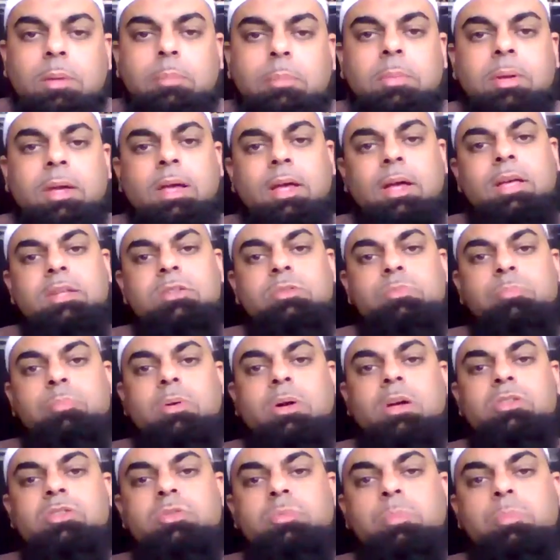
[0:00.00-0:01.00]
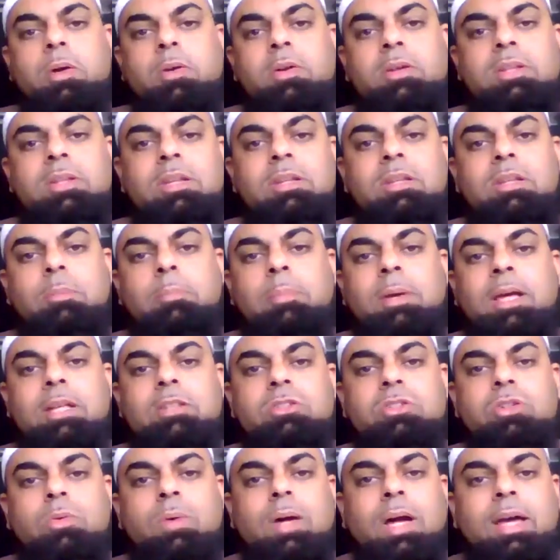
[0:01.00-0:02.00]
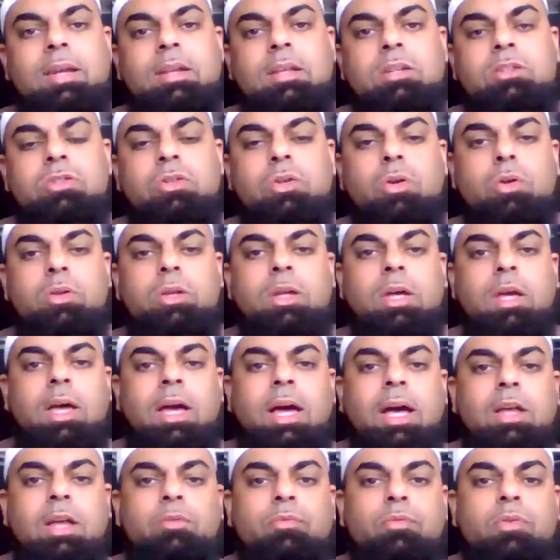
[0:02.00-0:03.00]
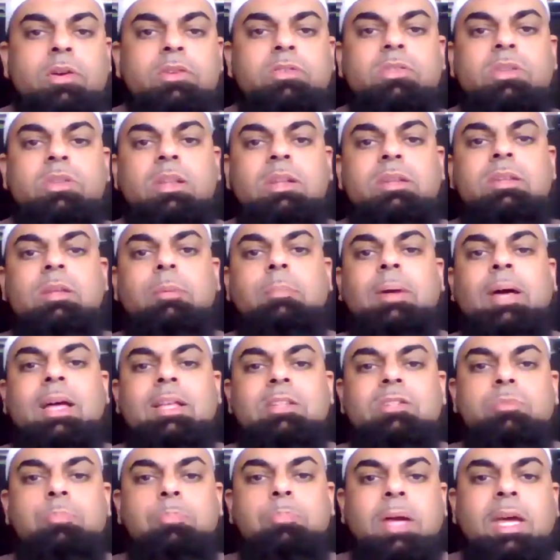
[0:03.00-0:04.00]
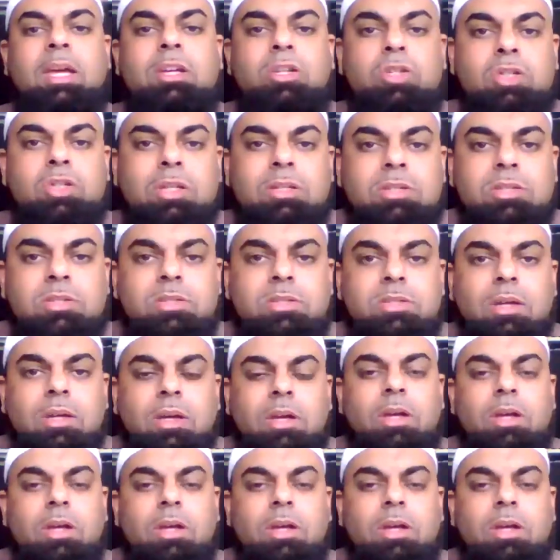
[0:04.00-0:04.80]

Because prosperity demands gratitude, adversity demands patience.